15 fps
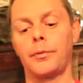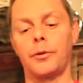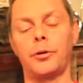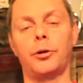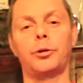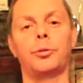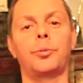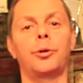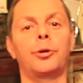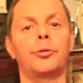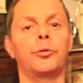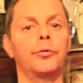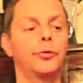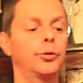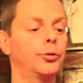That's my
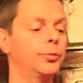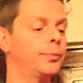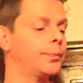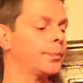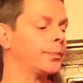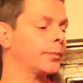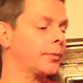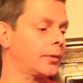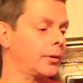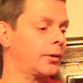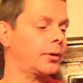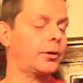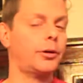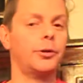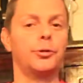review.
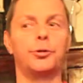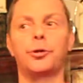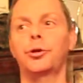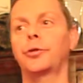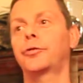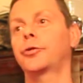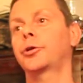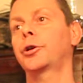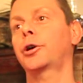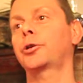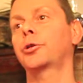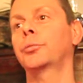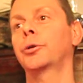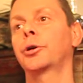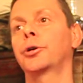I say if you got
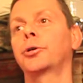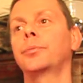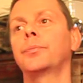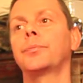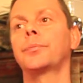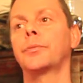the money,